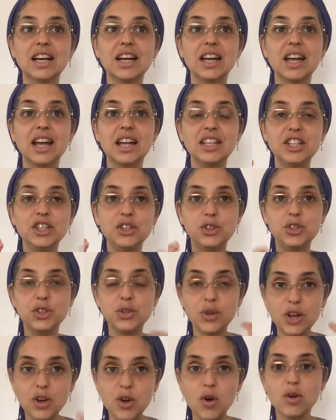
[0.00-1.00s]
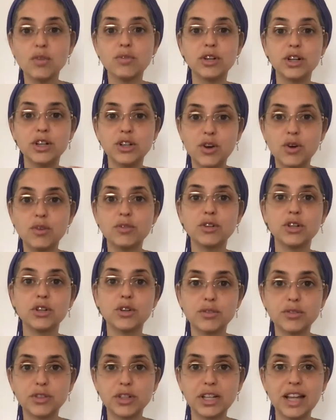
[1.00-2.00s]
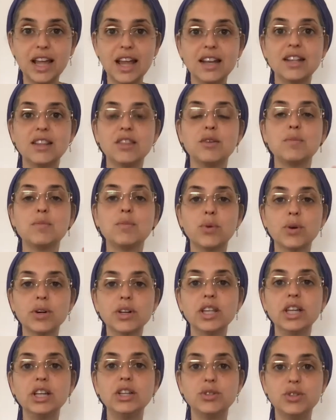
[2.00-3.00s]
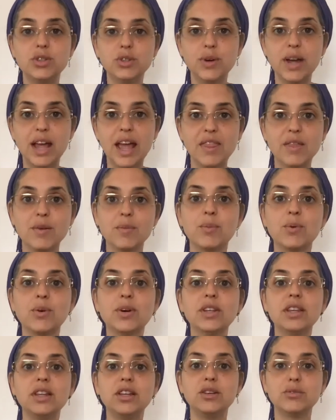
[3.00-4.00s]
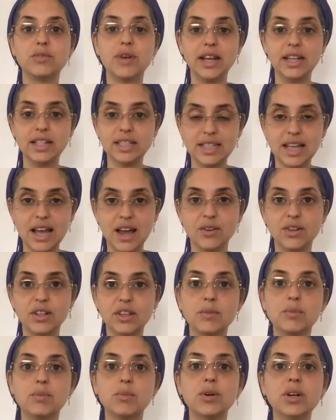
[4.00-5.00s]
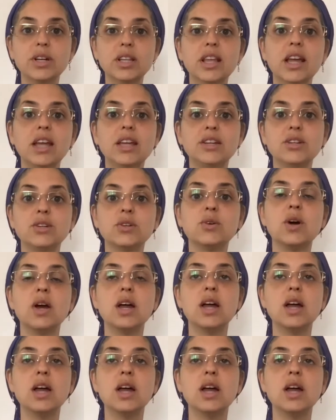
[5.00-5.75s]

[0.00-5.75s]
and you do it over and over and over again. And the more that you do it, and the more that you write it down, and the more that you